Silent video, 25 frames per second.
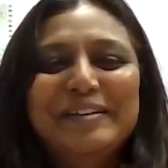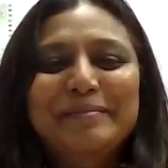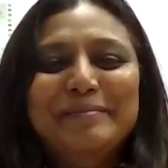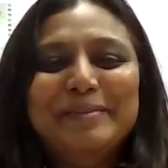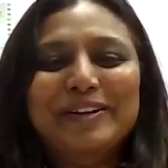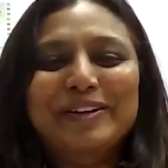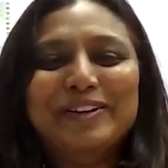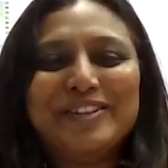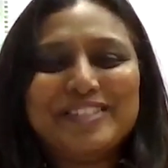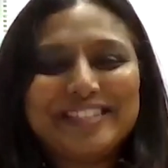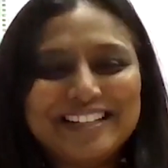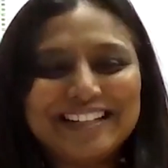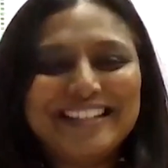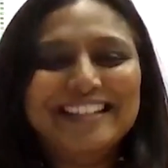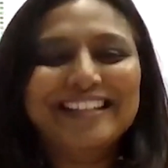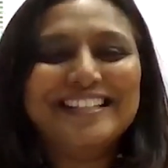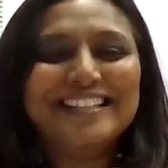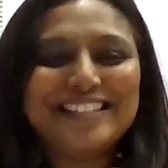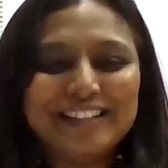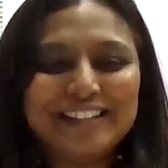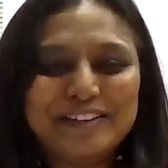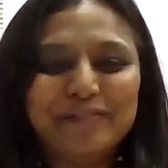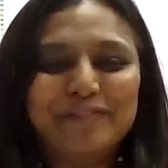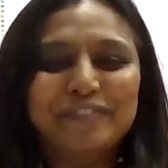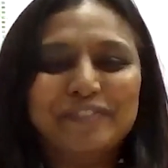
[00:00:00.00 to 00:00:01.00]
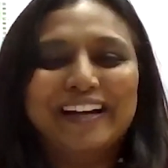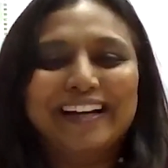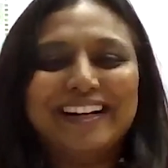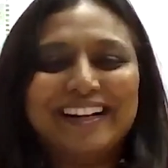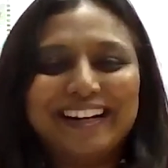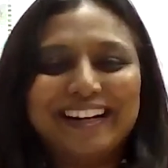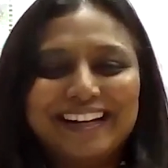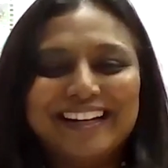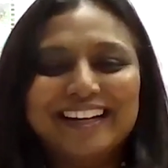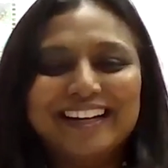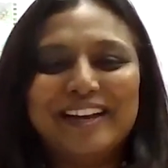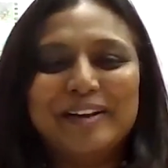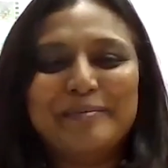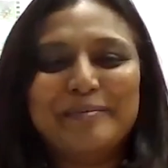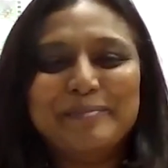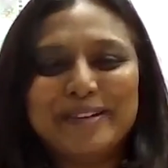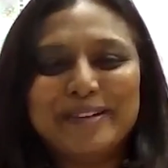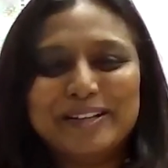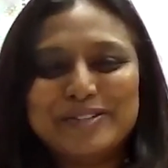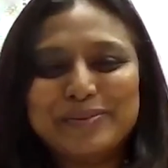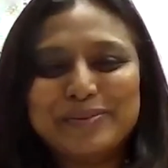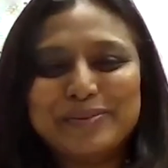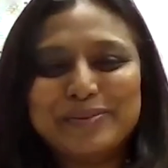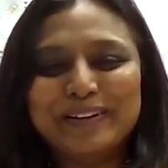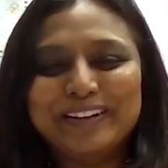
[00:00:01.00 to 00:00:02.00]
because it is affecting them
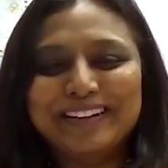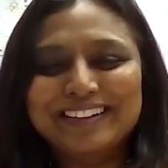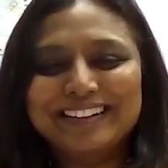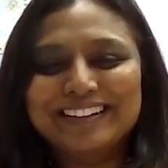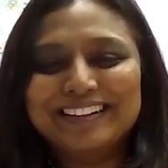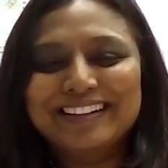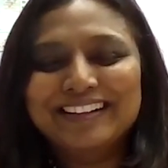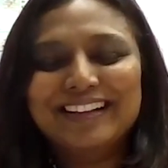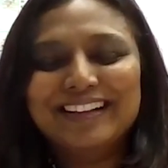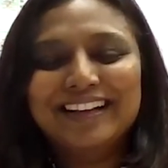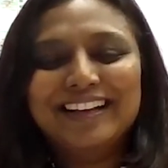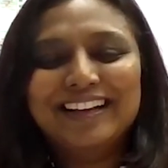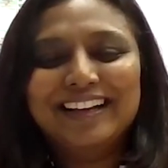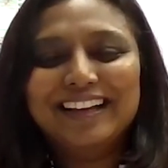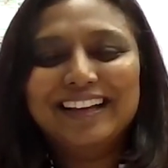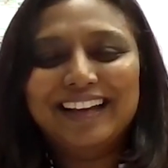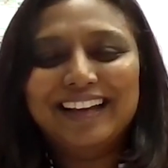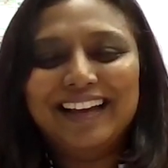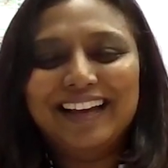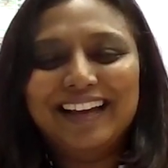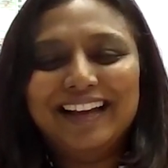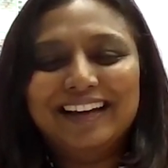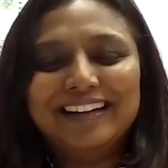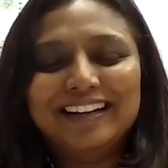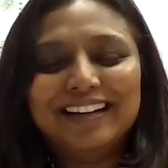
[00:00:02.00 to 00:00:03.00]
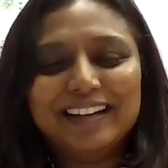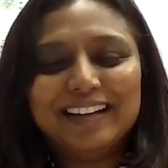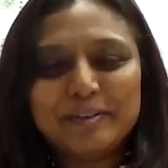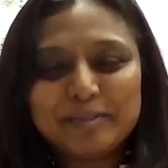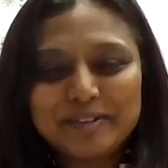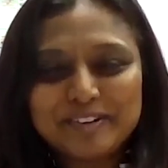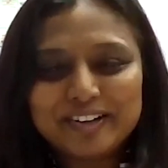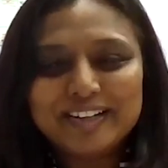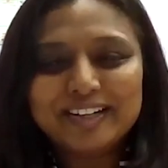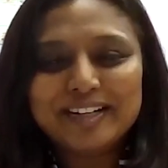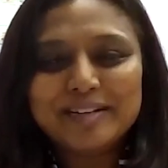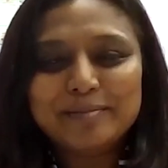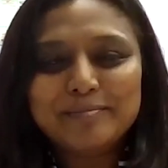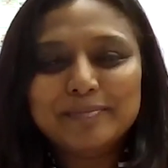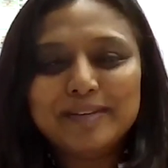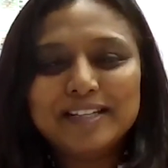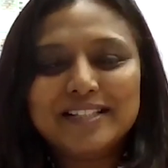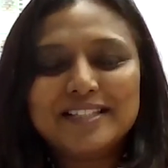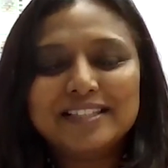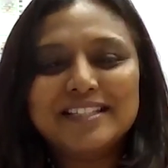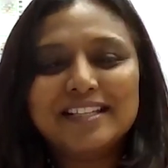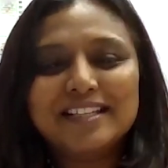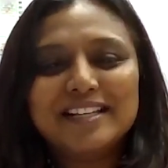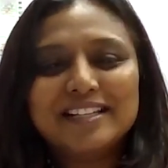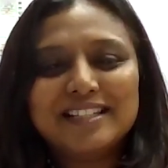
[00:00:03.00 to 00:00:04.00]
as well. And they really
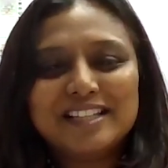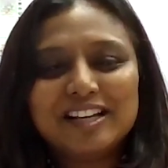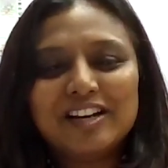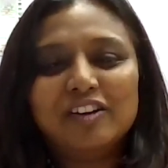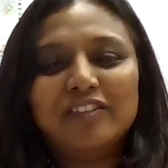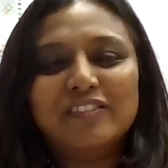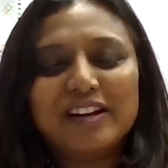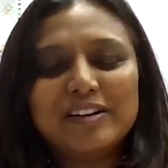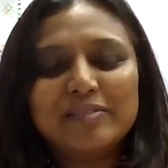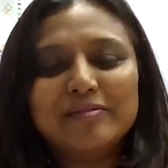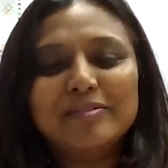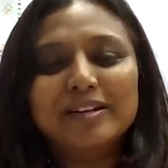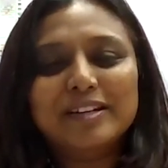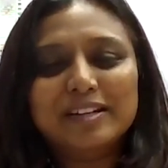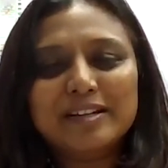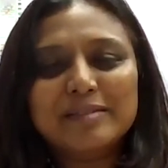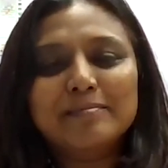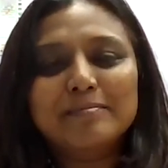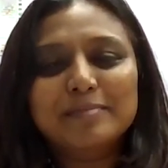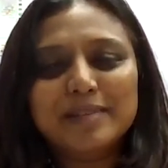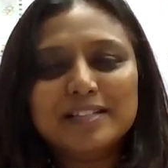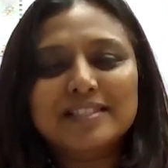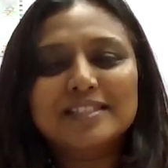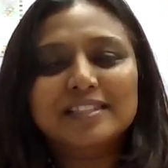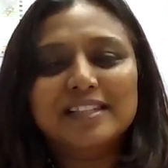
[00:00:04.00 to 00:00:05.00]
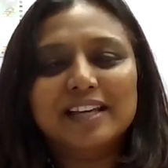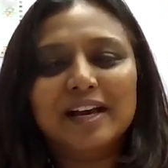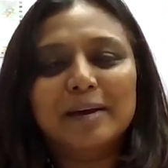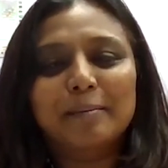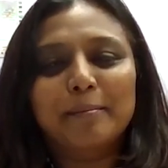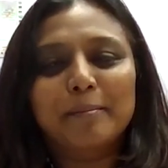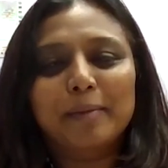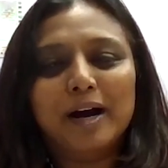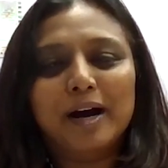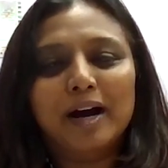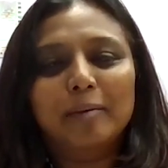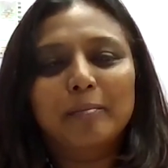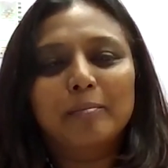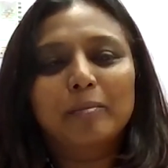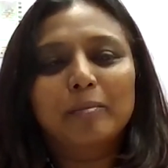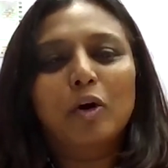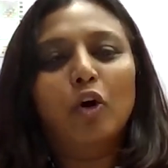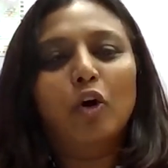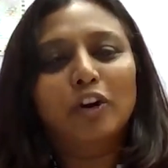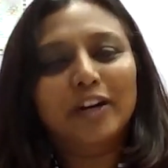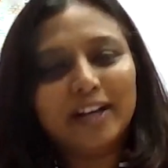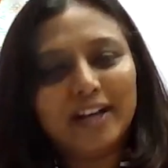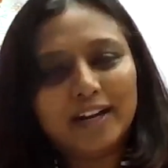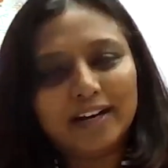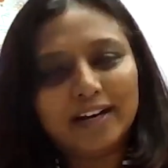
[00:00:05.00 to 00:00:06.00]
miss, some of them really miss their mom
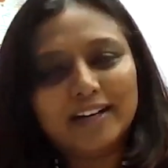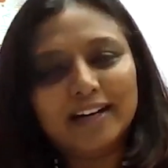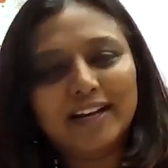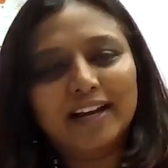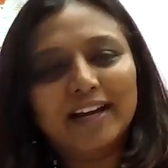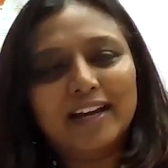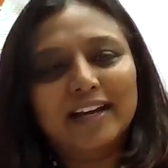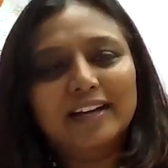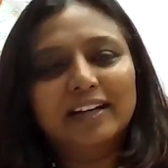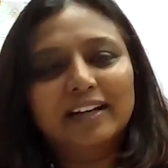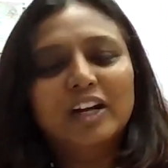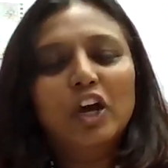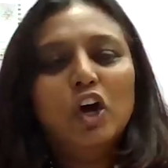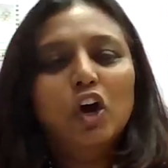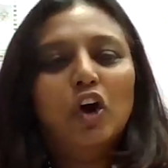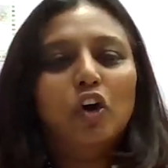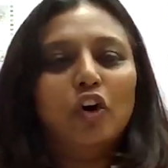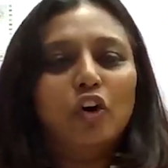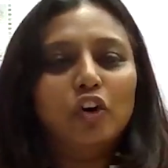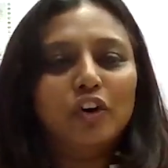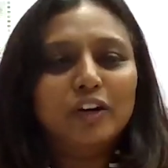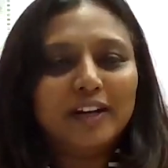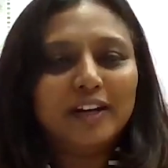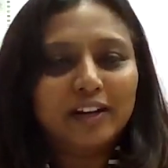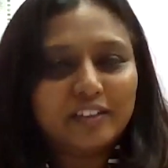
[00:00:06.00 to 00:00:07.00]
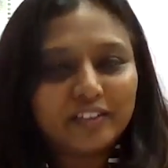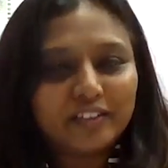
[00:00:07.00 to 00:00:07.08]
or their dad or their